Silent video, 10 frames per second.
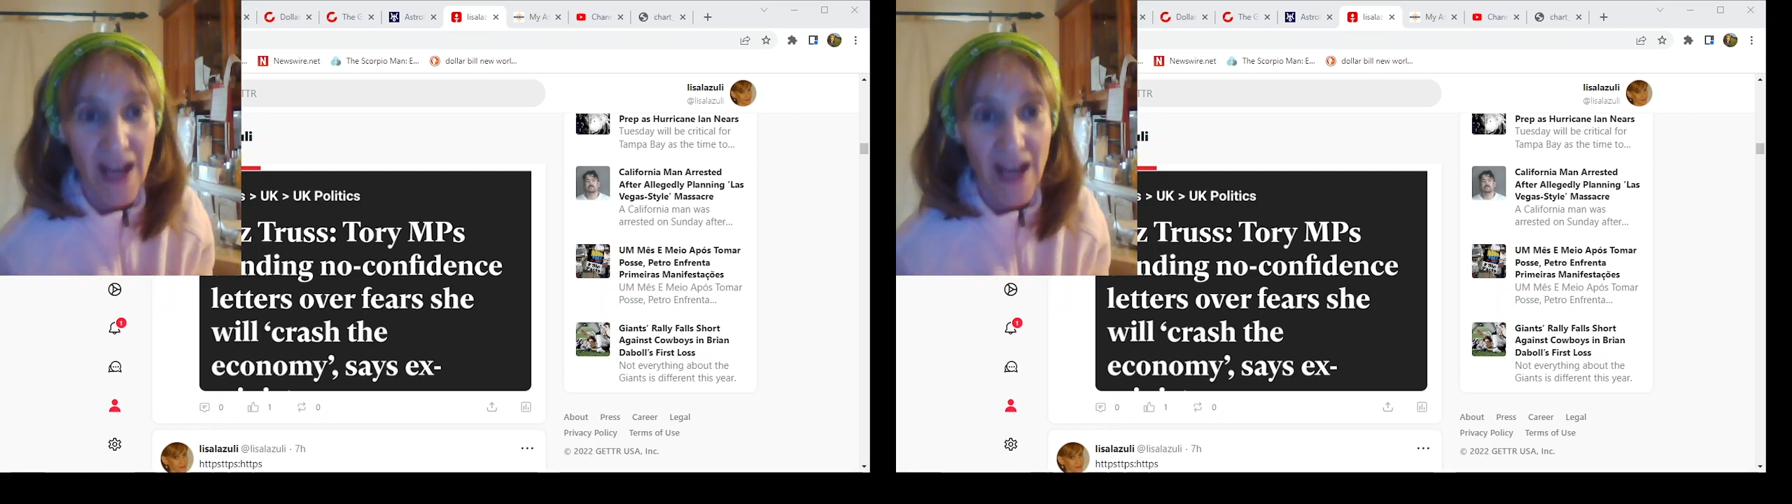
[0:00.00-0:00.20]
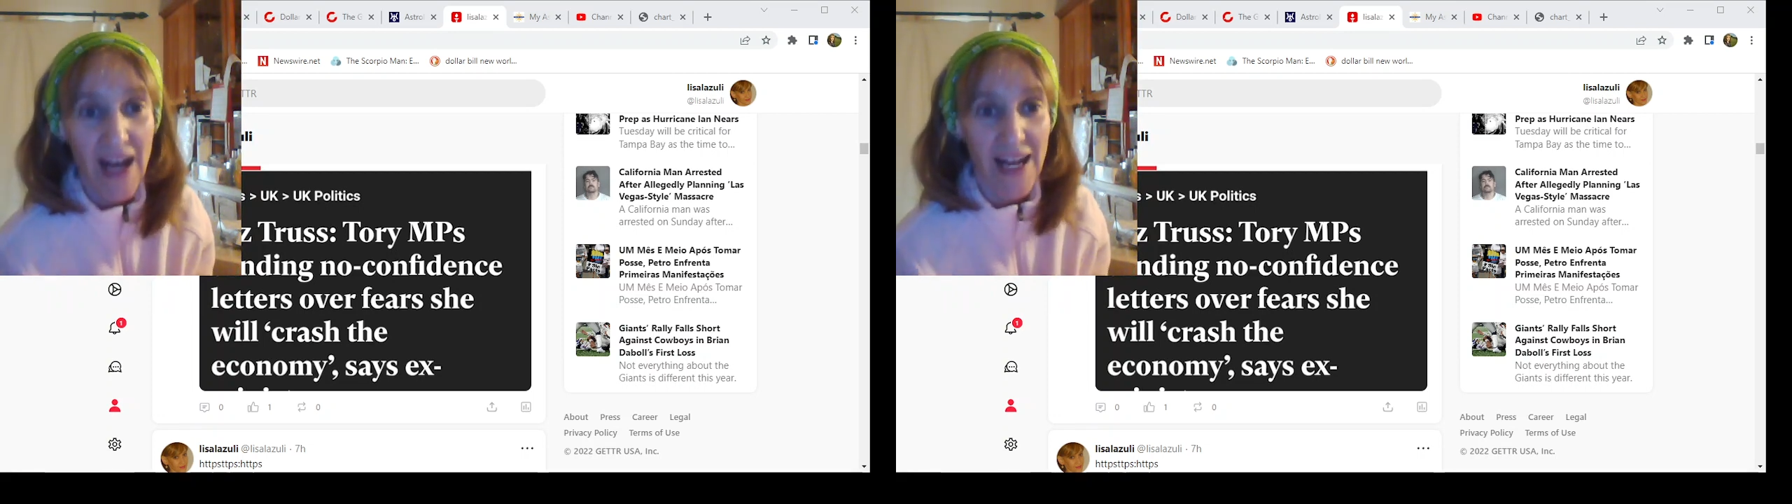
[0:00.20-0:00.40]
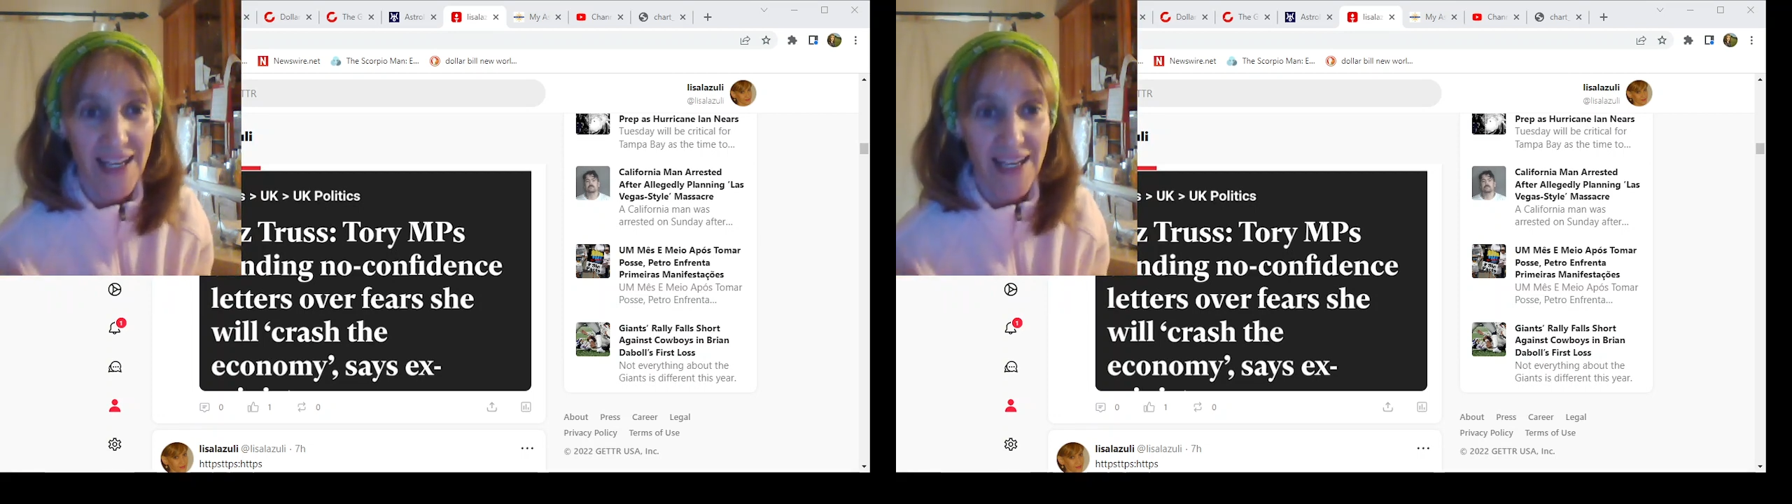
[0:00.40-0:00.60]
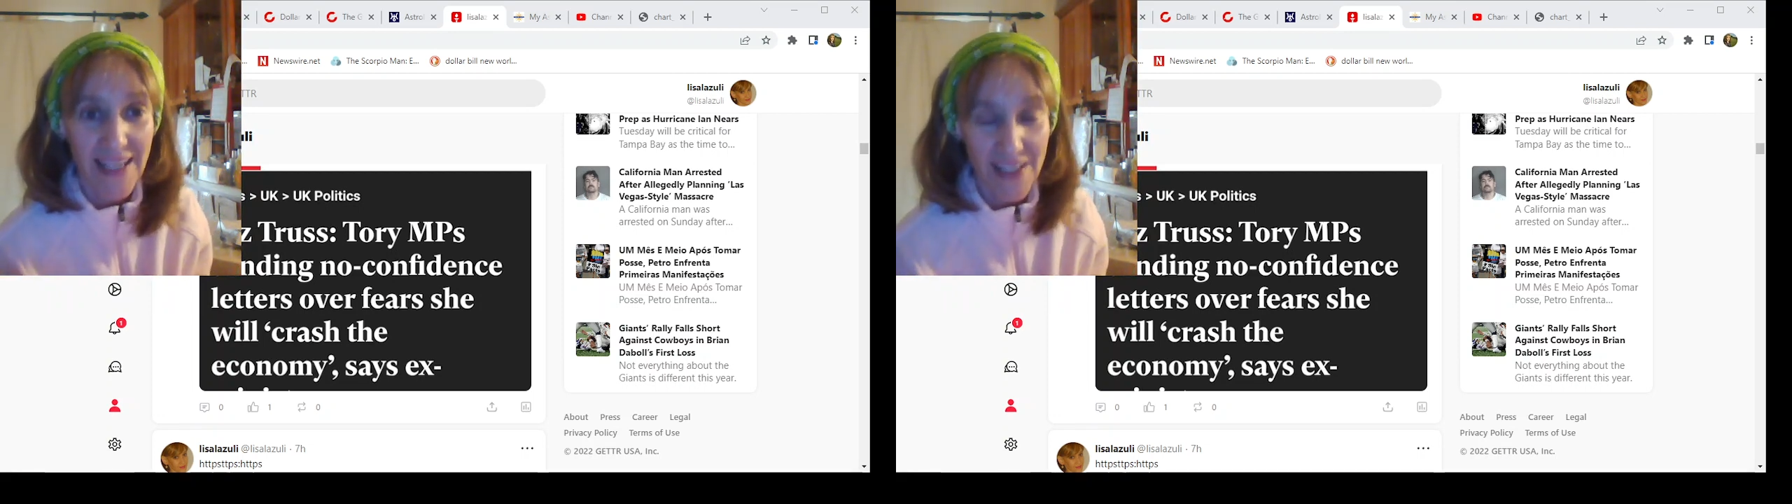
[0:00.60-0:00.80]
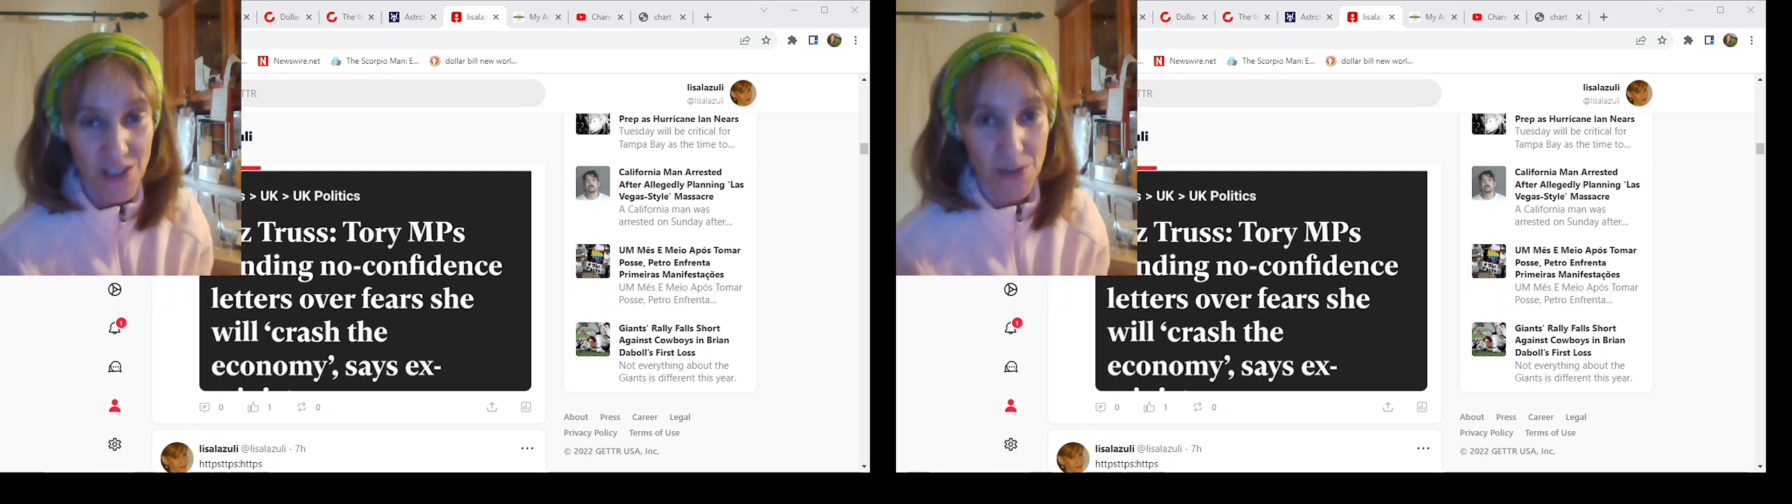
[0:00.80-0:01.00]
I'll
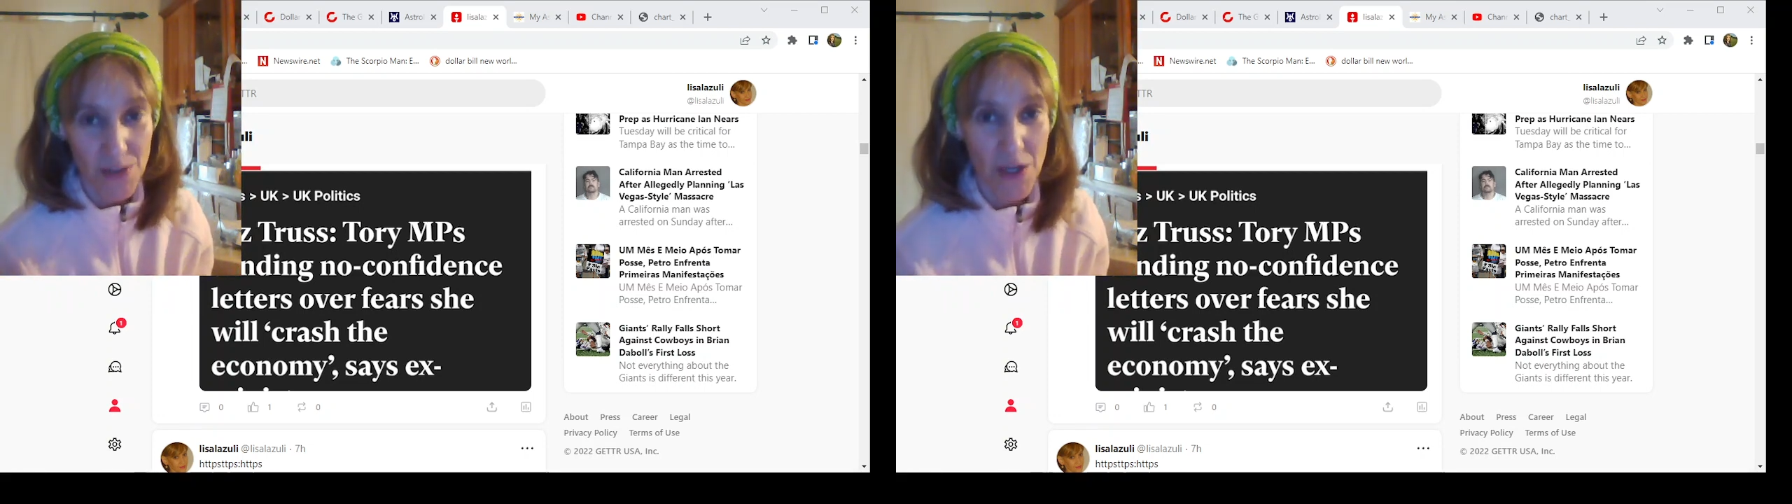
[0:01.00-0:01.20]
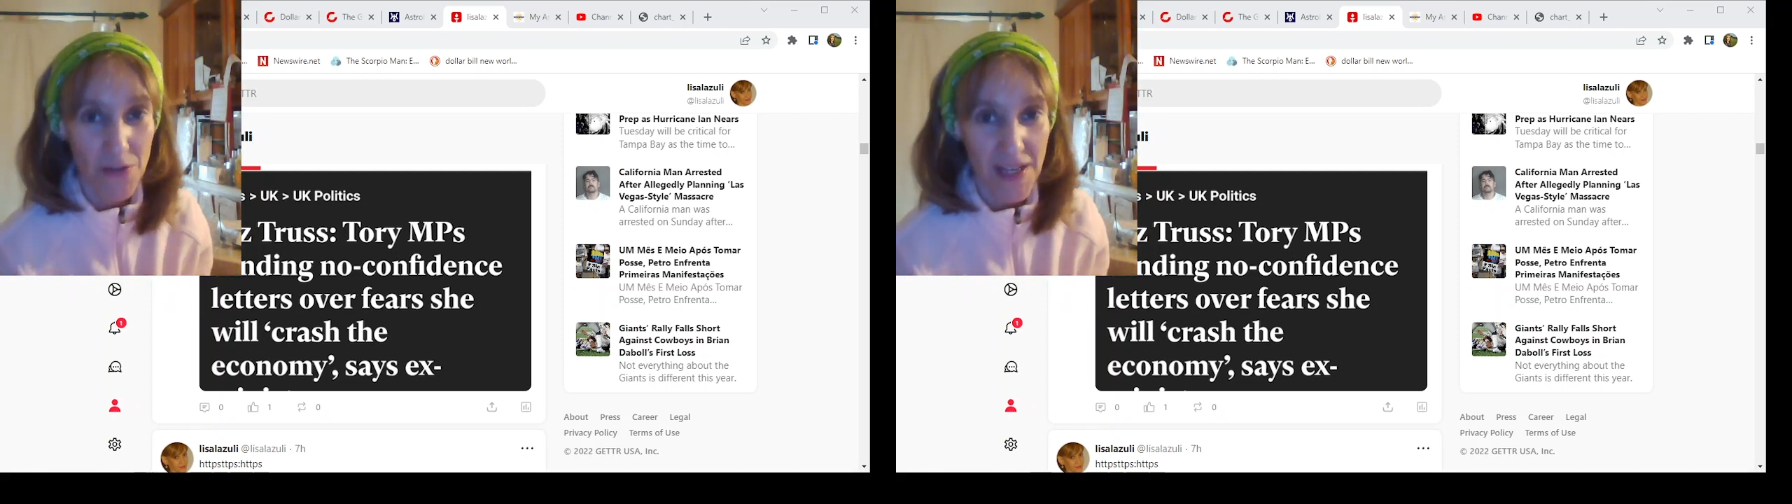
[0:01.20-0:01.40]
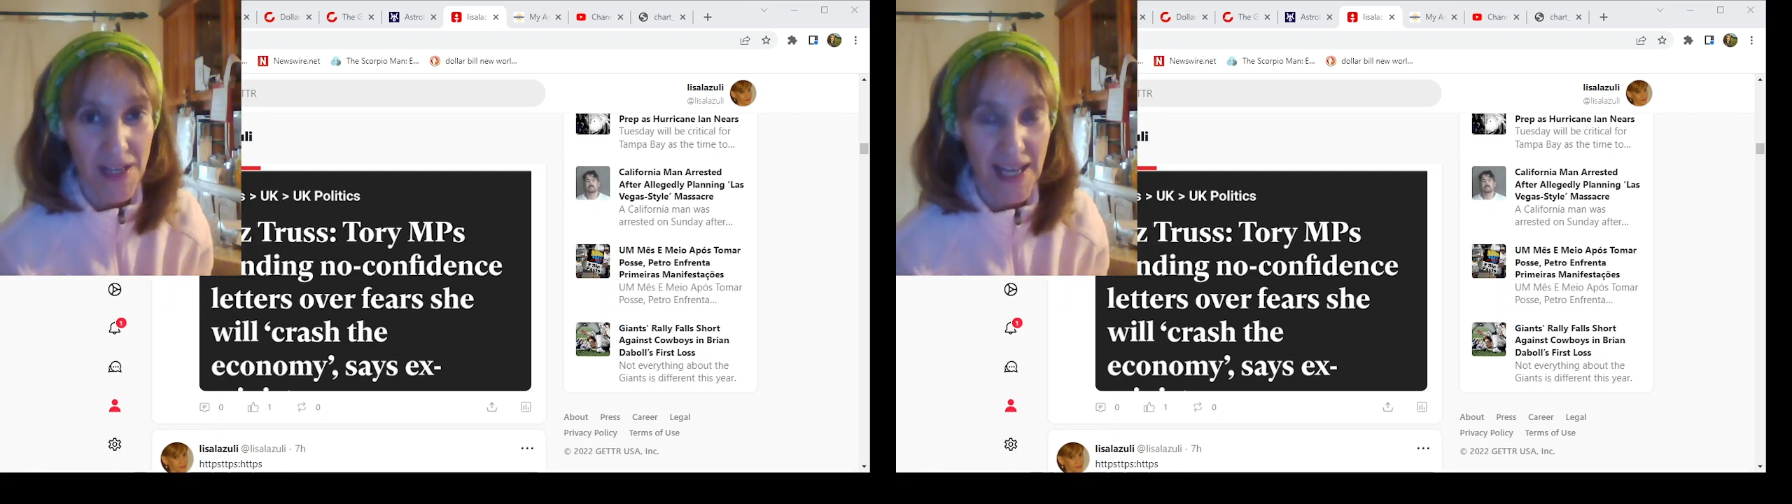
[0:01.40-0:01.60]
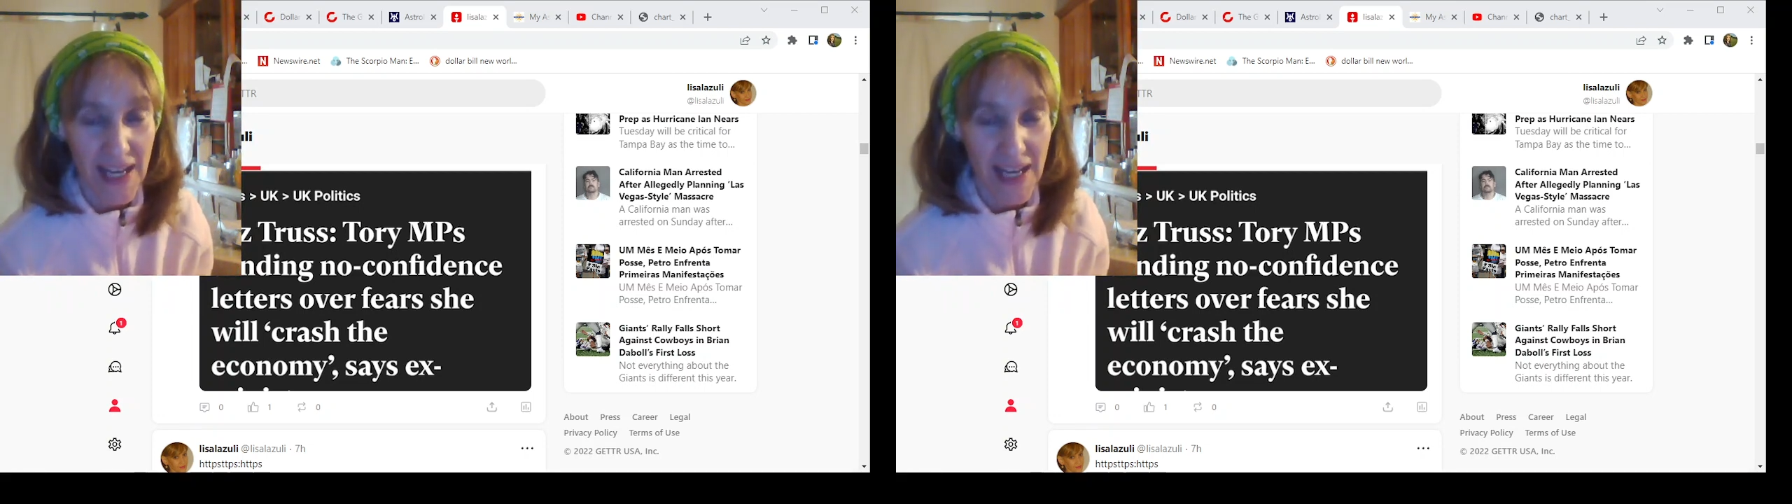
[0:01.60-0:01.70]
link to it over here